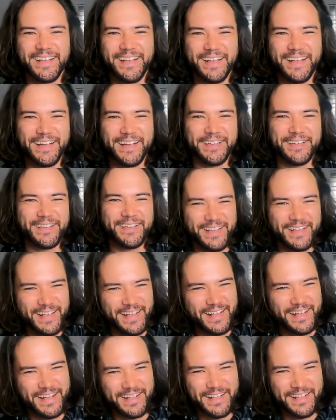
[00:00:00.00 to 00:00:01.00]
I,
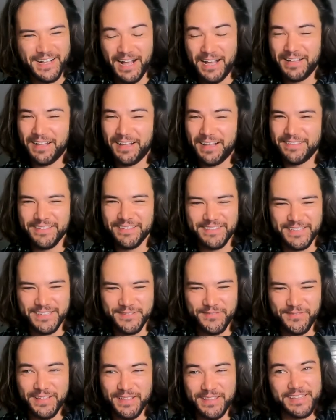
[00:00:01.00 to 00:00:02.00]
I, think that's
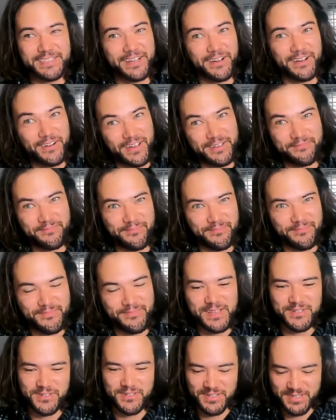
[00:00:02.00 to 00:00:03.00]
fine. That's a high
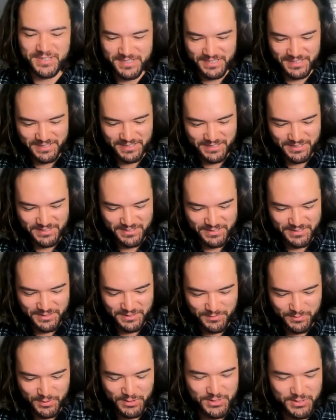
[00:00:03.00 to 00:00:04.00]
measuring stick to, to
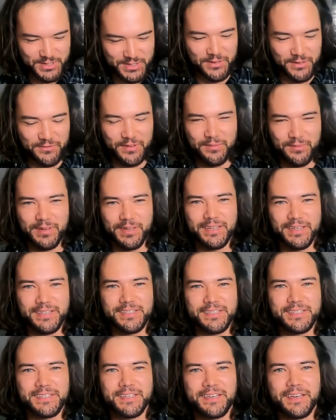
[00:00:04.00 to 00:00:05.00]
put yourself up
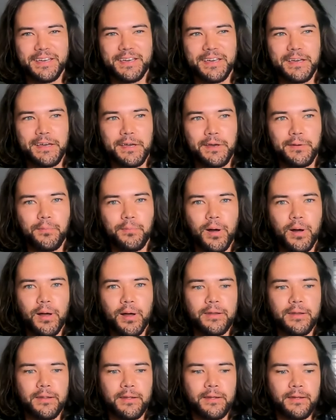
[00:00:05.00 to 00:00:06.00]
against.
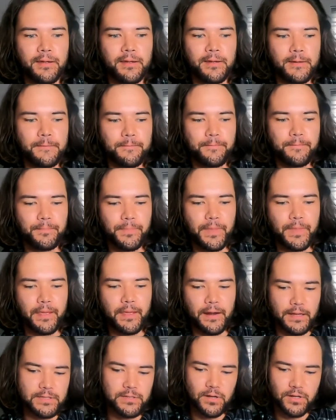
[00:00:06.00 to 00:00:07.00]
But, and
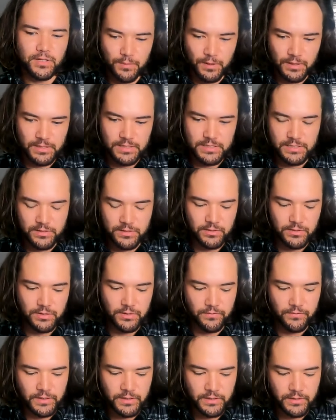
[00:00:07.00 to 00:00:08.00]
I talked about this in earlier
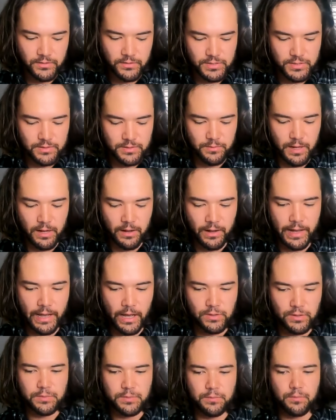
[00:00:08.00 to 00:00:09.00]
videos about how
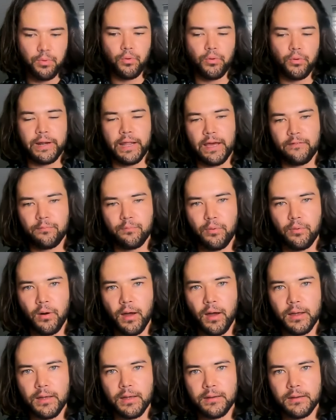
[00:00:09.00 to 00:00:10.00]
it's important to have
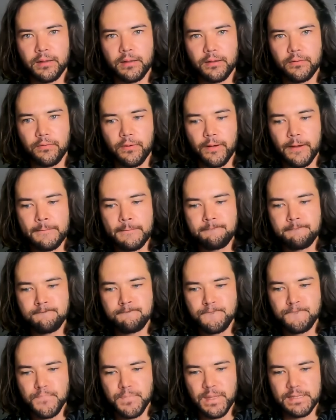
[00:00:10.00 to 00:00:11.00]
pride, right?
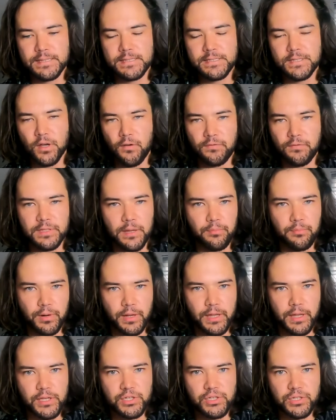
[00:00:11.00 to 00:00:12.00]
That self
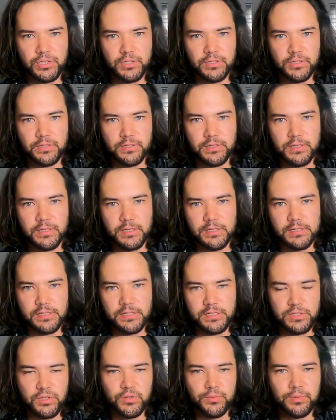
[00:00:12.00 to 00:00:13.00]
deprecation is
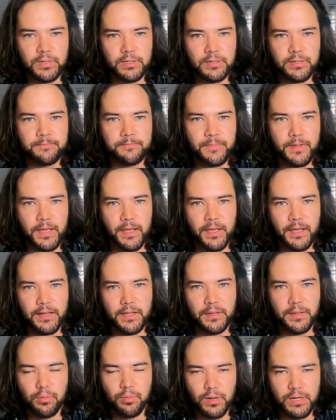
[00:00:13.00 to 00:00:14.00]
stupid and
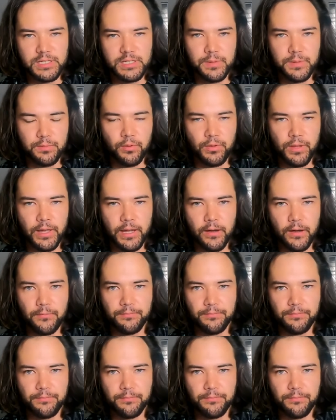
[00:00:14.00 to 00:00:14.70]
it brings people down.